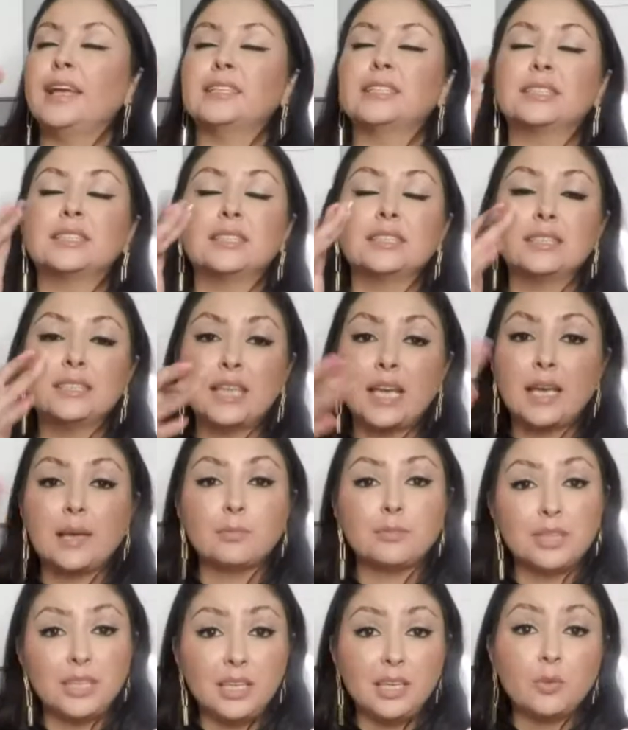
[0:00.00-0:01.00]
It's the
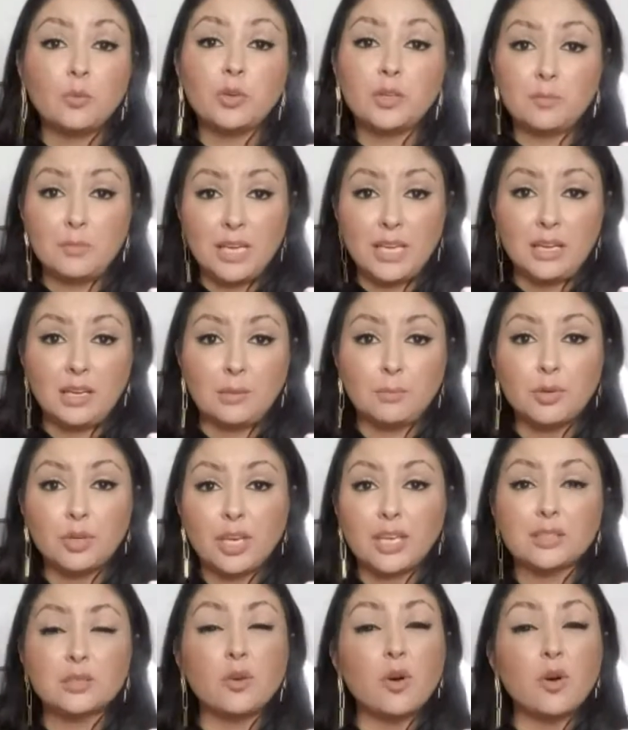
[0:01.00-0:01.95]
same thing with makeup, okay?